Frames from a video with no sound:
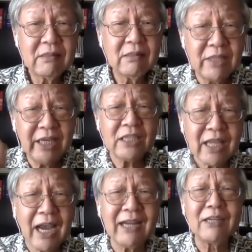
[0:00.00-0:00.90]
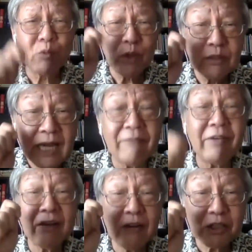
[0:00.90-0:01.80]
these talent will
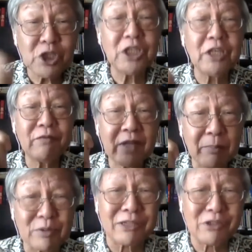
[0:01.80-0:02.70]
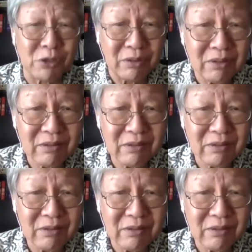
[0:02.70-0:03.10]
never achieve their potential.